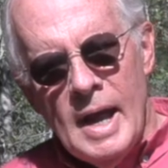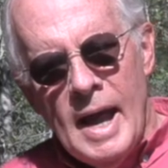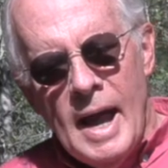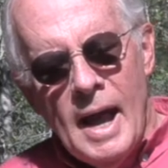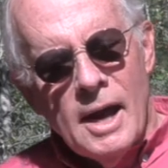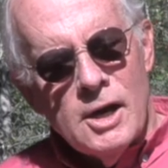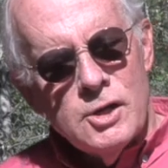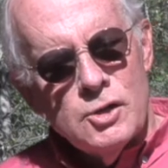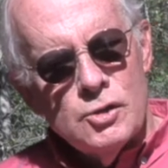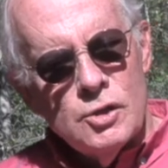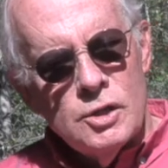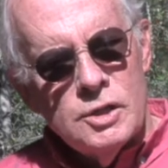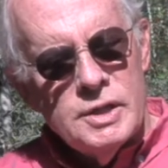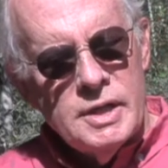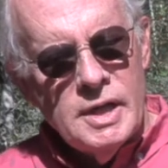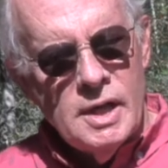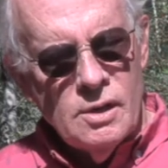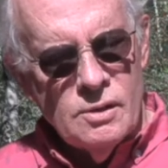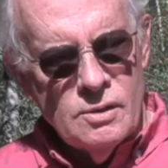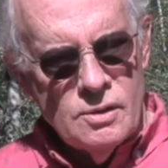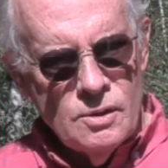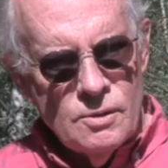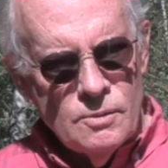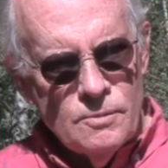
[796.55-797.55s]
I should
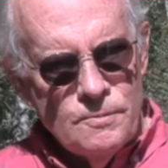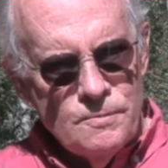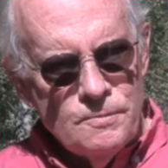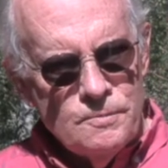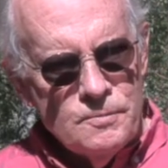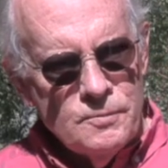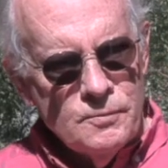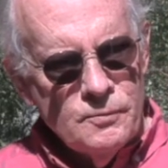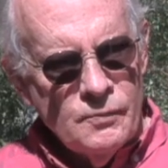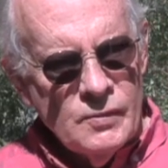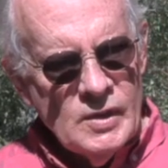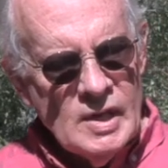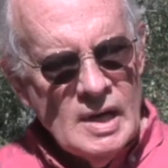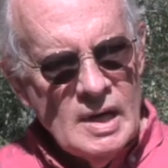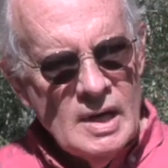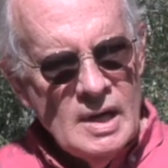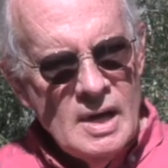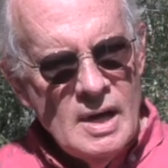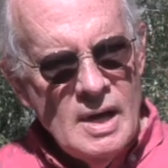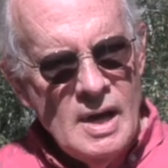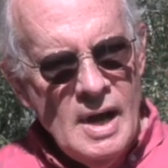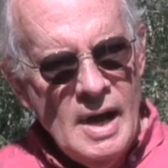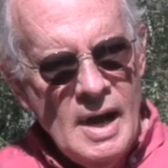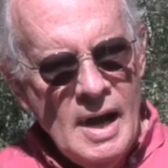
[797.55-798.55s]
tell you
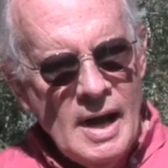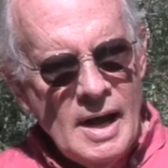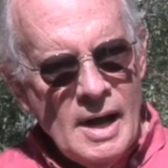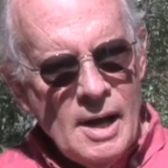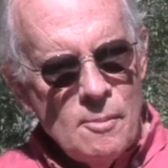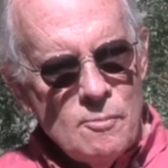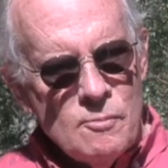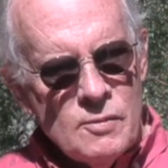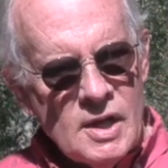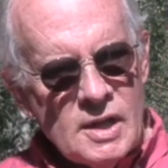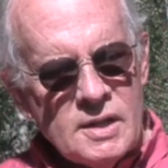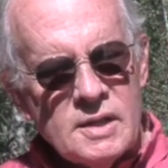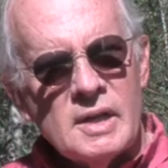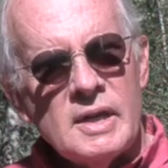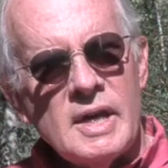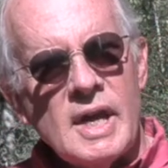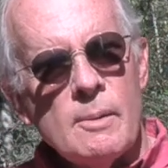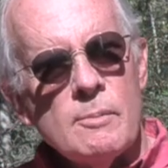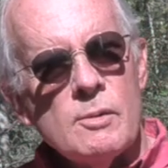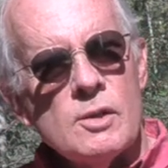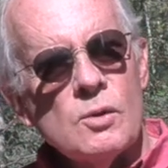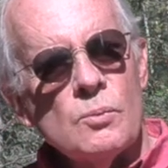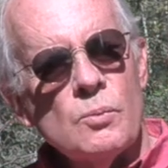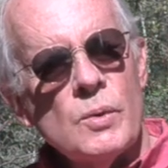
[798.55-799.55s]
that the
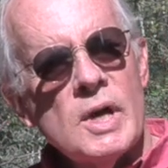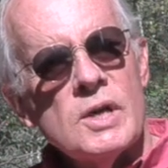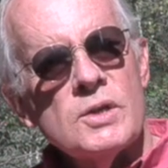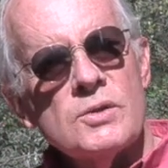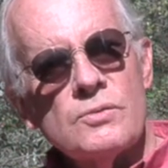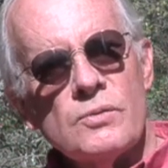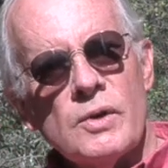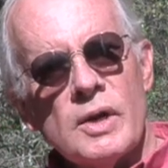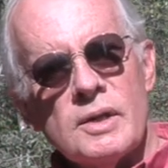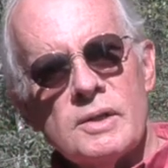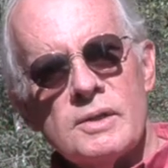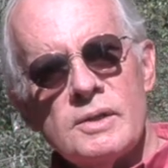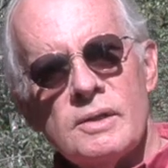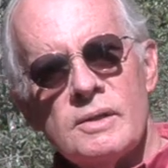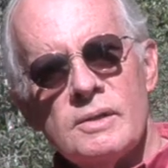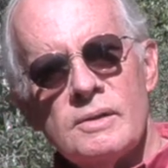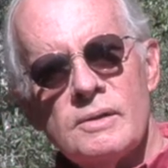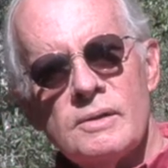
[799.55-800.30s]
name of the restaurant